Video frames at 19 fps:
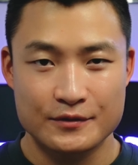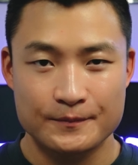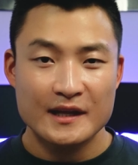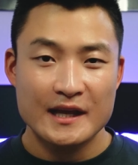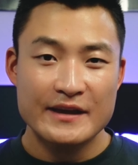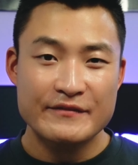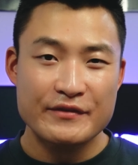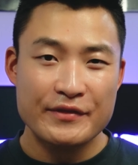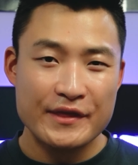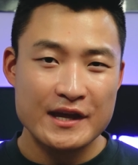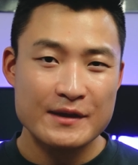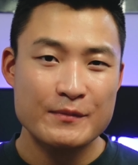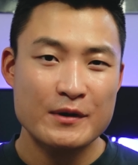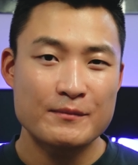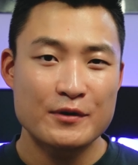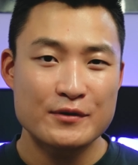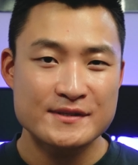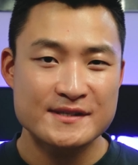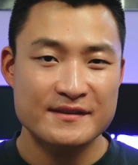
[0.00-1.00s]
If you think about
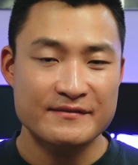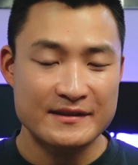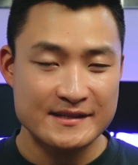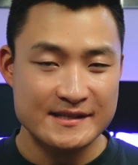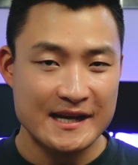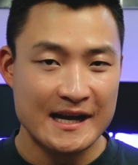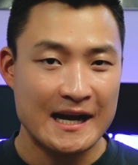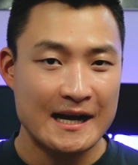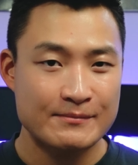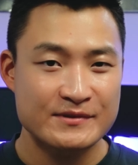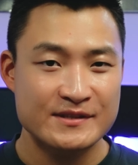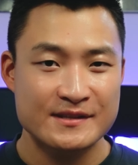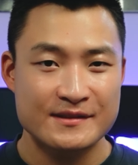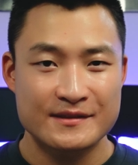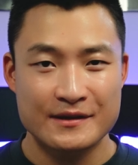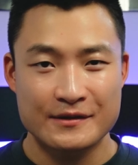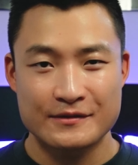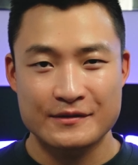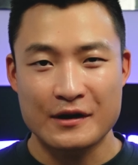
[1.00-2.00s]
most of these apps,
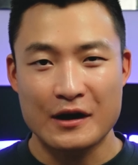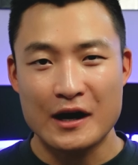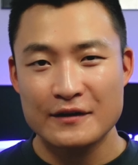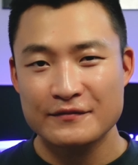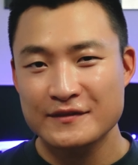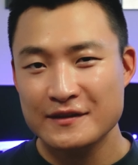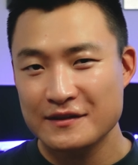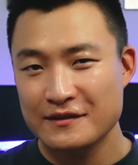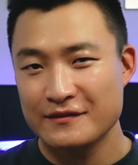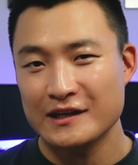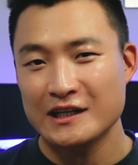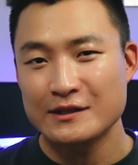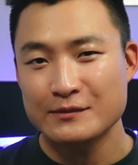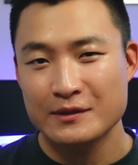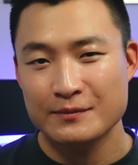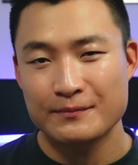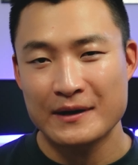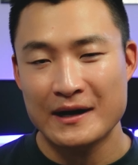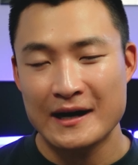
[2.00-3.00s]
they're often
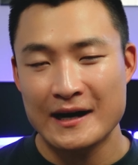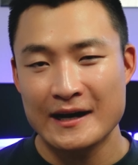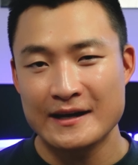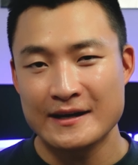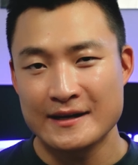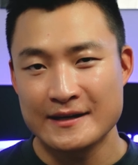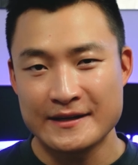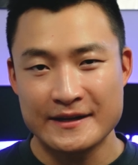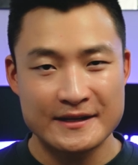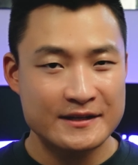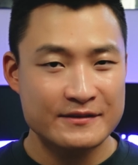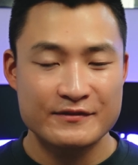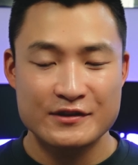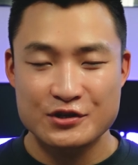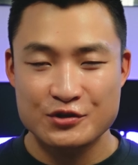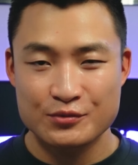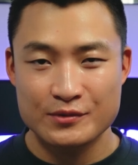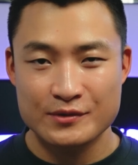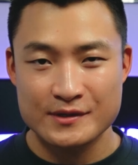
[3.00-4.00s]
developed by an
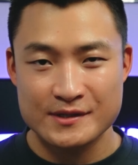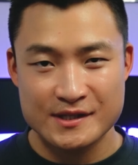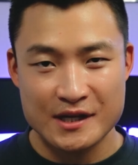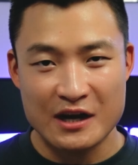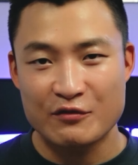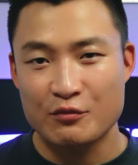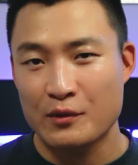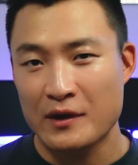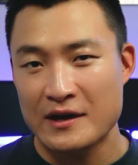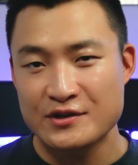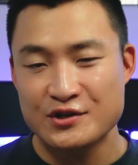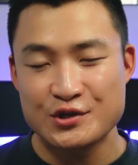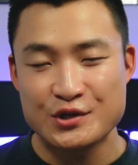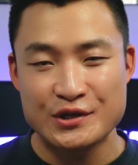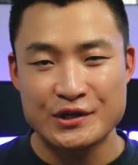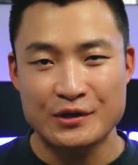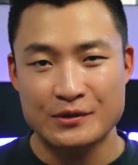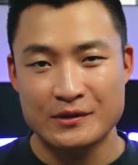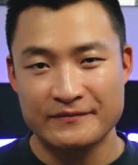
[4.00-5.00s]
individual software
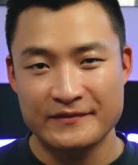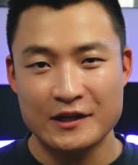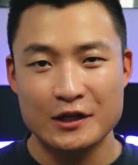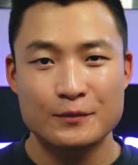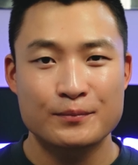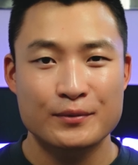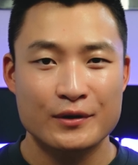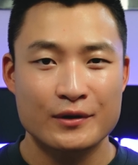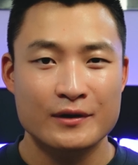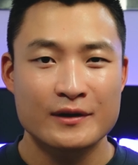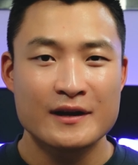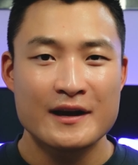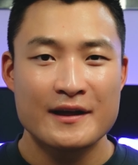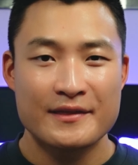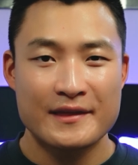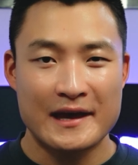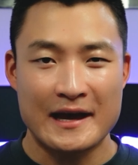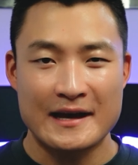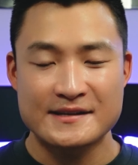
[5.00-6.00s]
engineer or developer
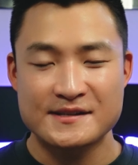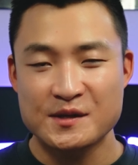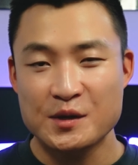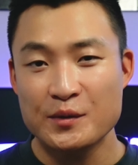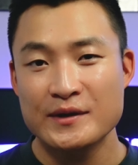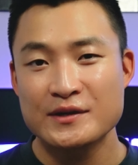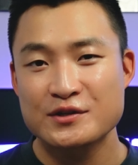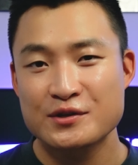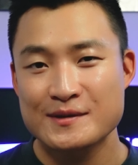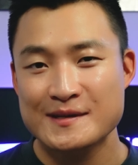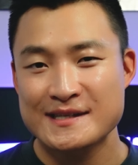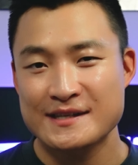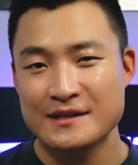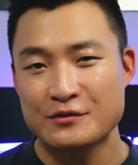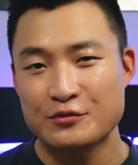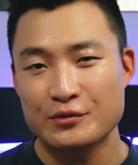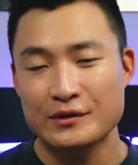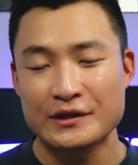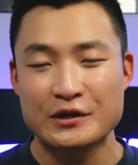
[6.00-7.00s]
that has no interest in
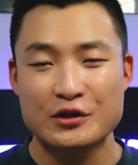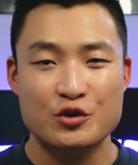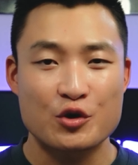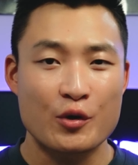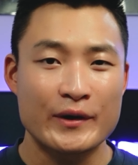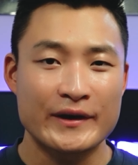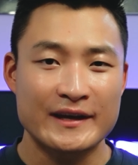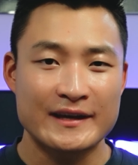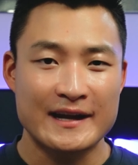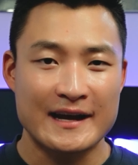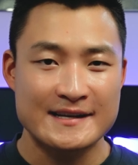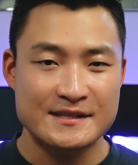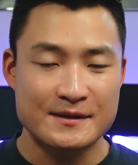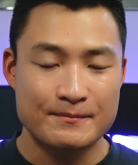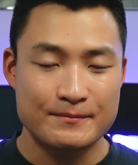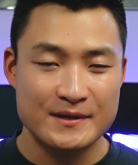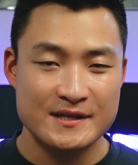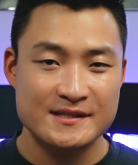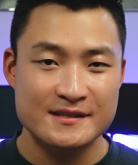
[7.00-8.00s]
really growing it as a
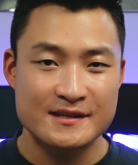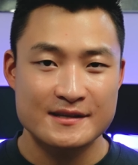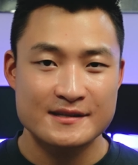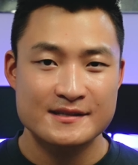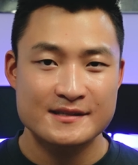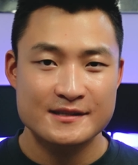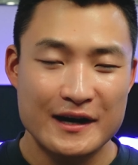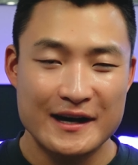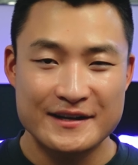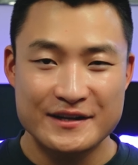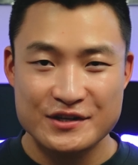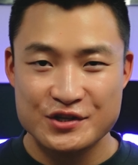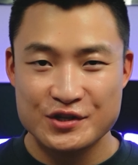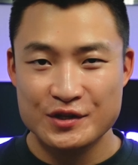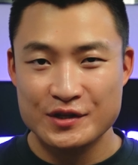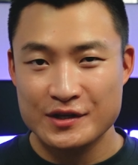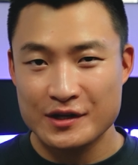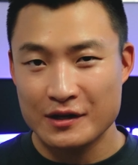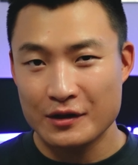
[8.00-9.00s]
business.
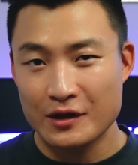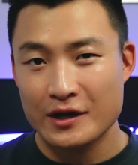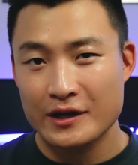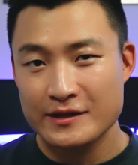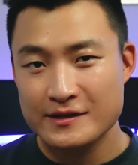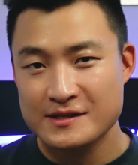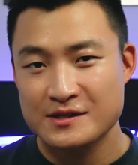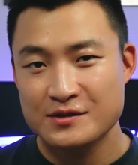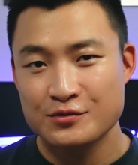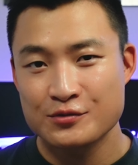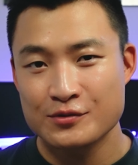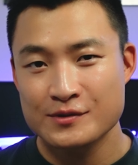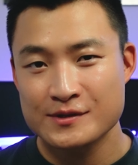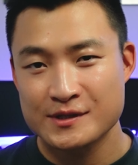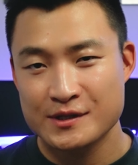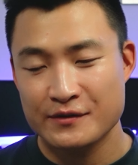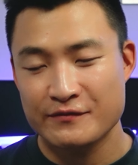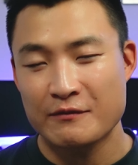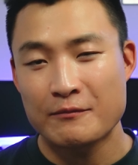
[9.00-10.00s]
Additionally, a lot of these tools
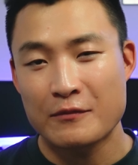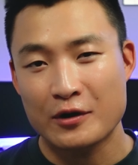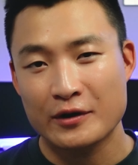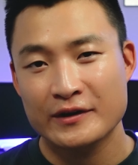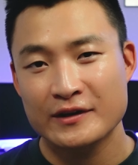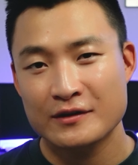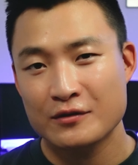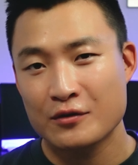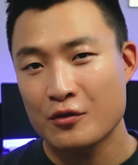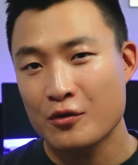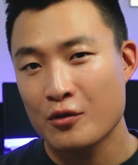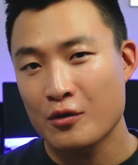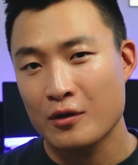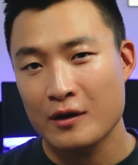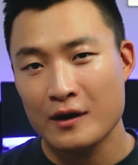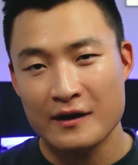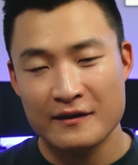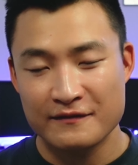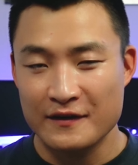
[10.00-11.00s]
serve a market or
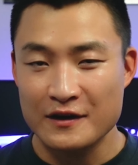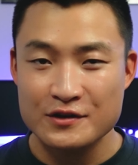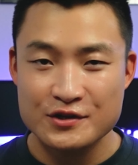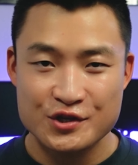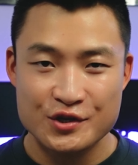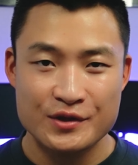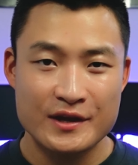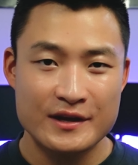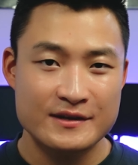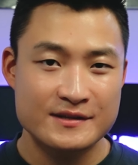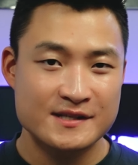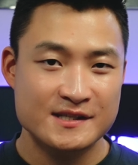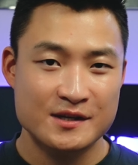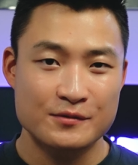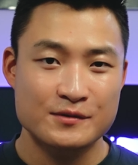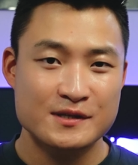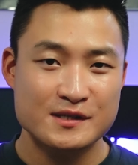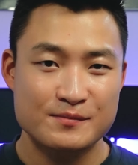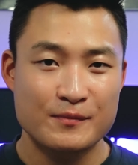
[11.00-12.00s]
a function that is so
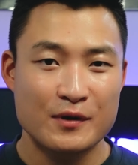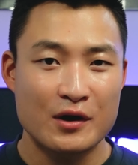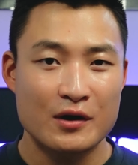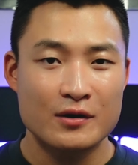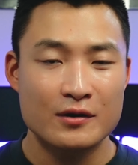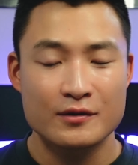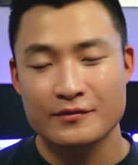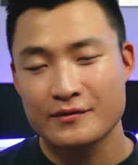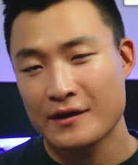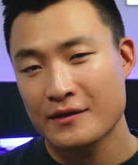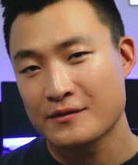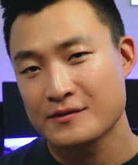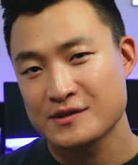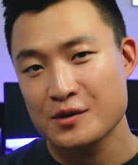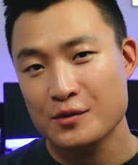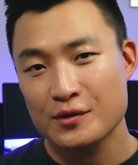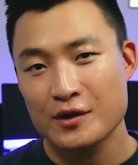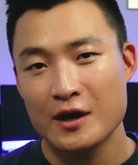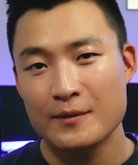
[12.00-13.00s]
small that there's no
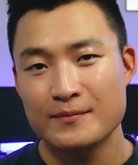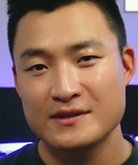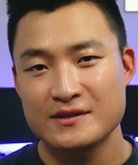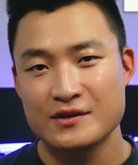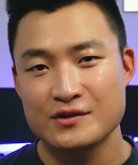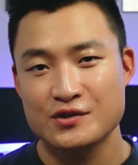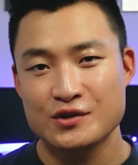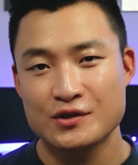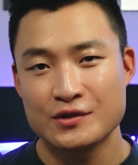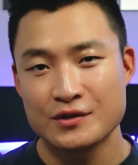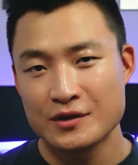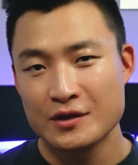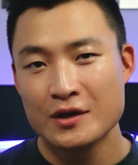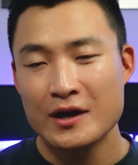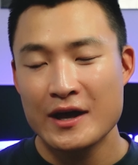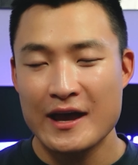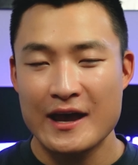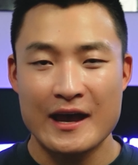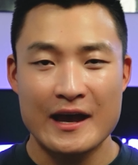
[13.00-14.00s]
competition
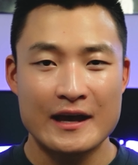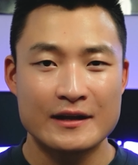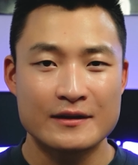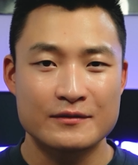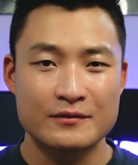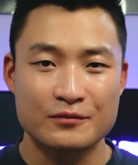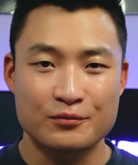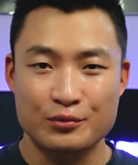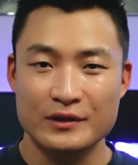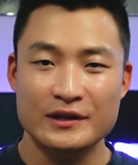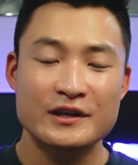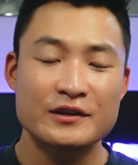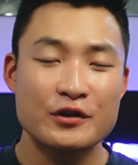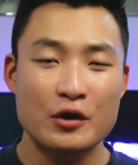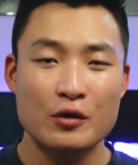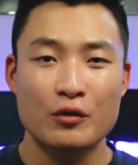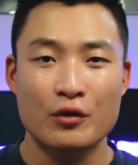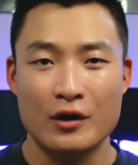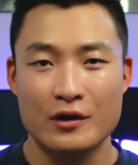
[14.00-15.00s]
and really no
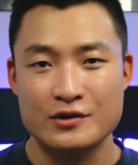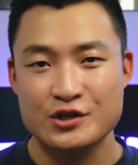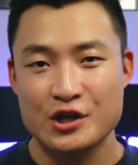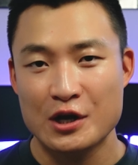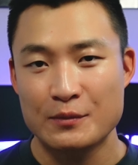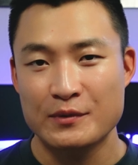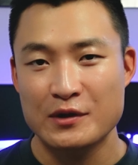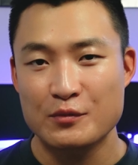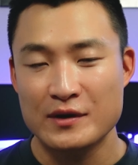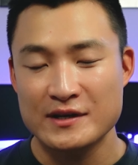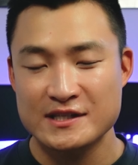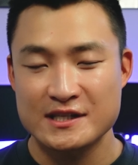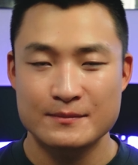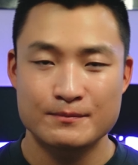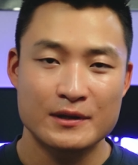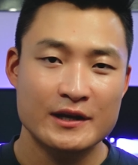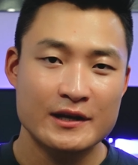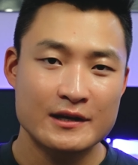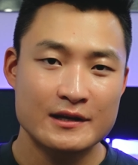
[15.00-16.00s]
large company wants to
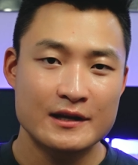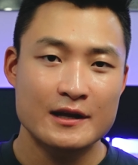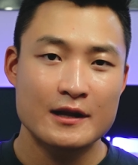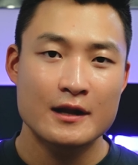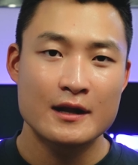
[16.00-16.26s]
play in it.